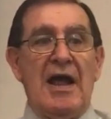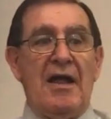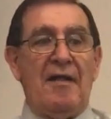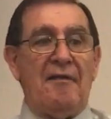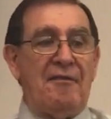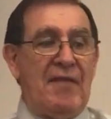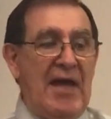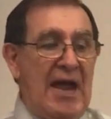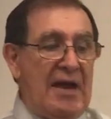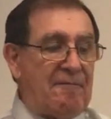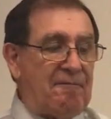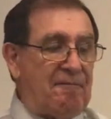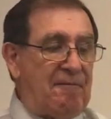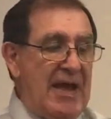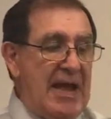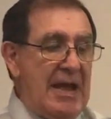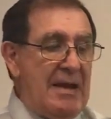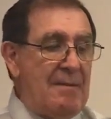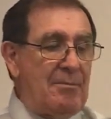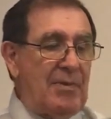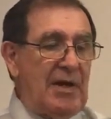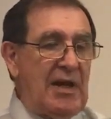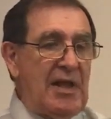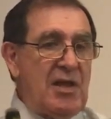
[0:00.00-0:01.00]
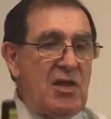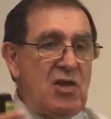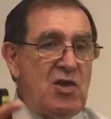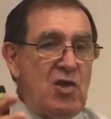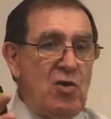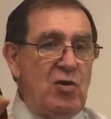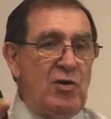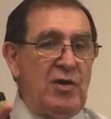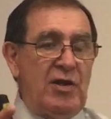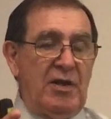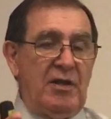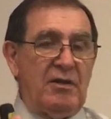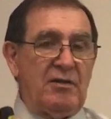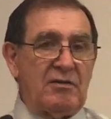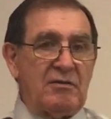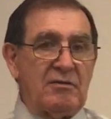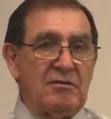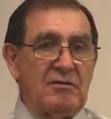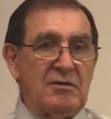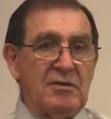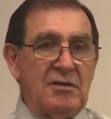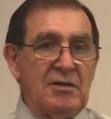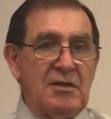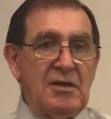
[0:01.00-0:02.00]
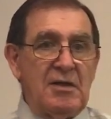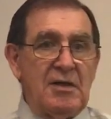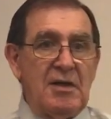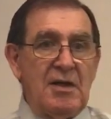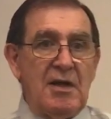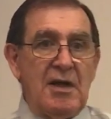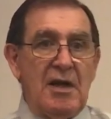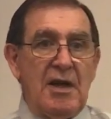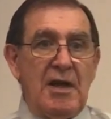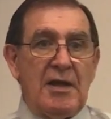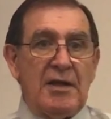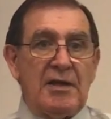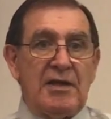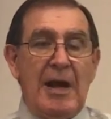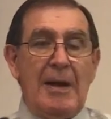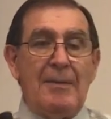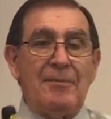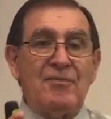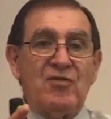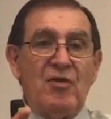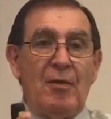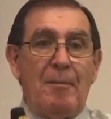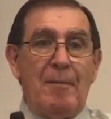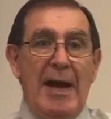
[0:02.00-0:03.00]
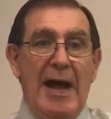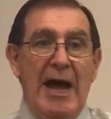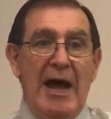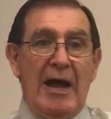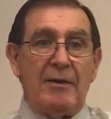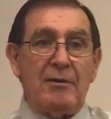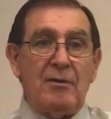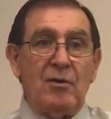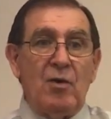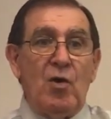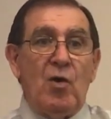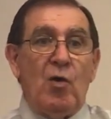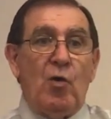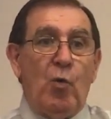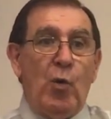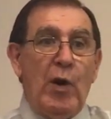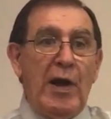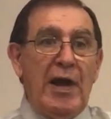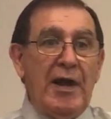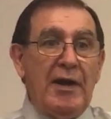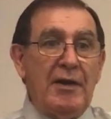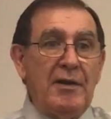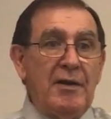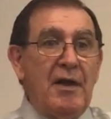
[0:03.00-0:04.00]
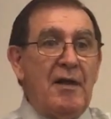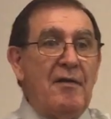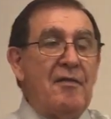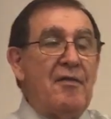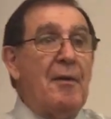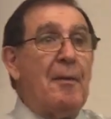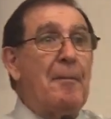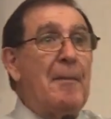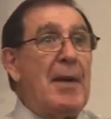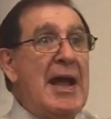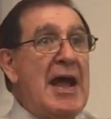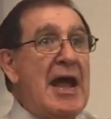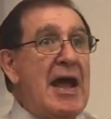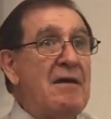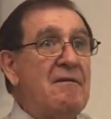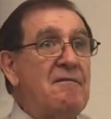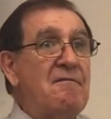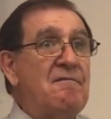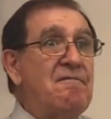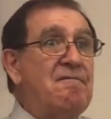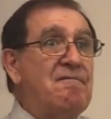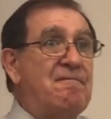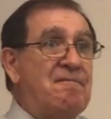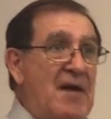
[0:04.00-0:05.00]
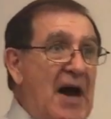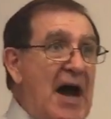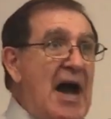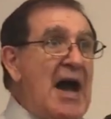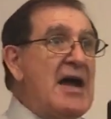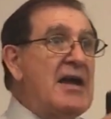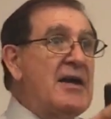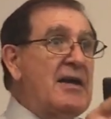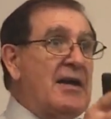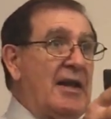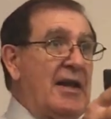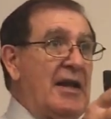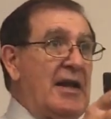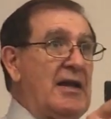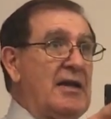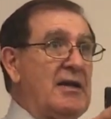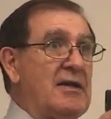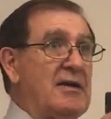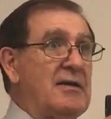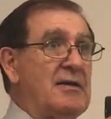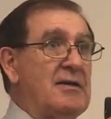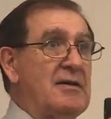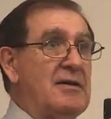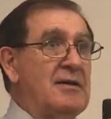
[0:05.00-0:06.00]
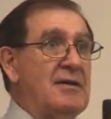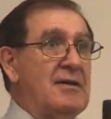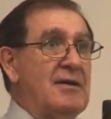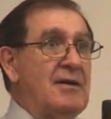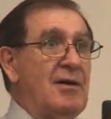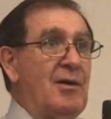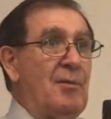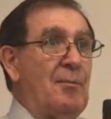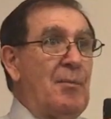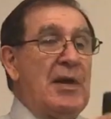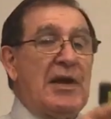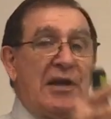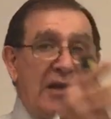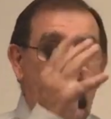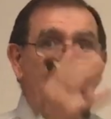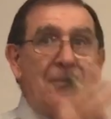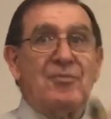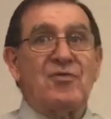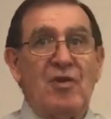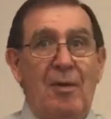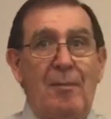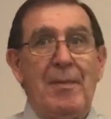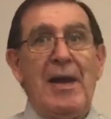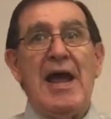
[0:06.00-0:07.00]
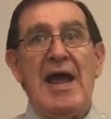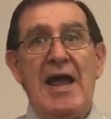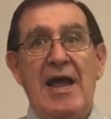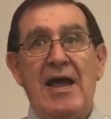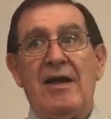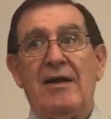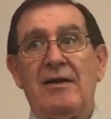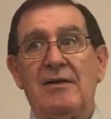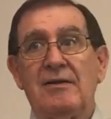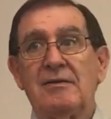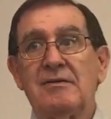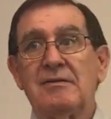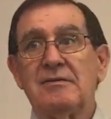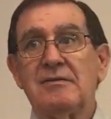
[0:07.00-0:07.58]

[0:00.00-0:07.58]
That family unit comes about when the man finally becomes a man